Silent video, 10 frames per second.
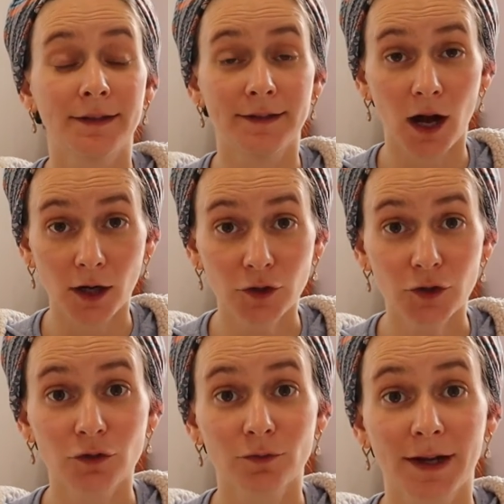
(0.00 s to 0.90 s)

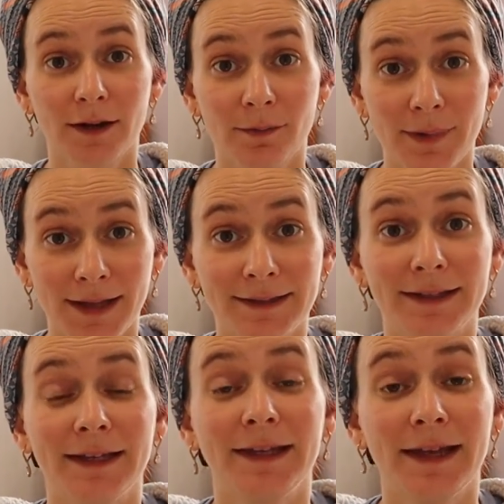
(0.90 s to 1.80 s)
doctors
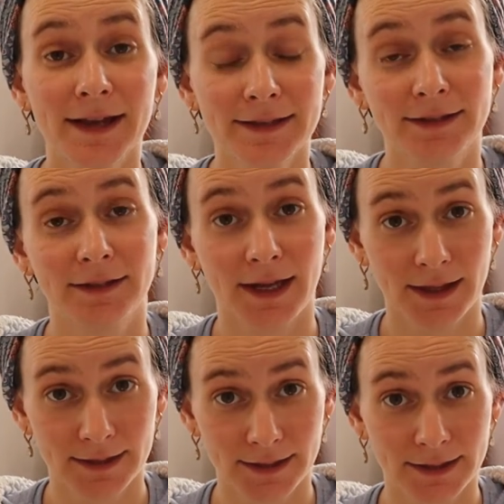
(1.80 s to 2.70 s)
recommend, yes, to
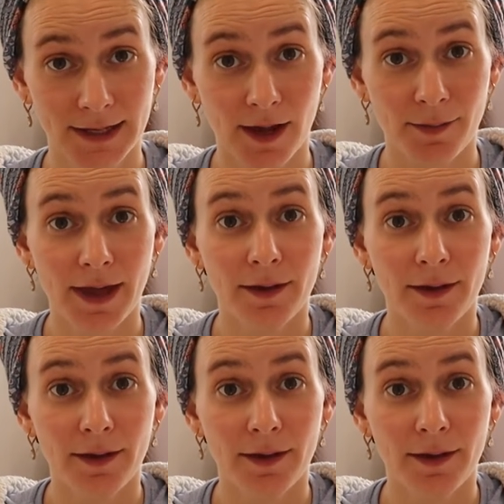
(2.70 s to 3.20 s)
take this exam.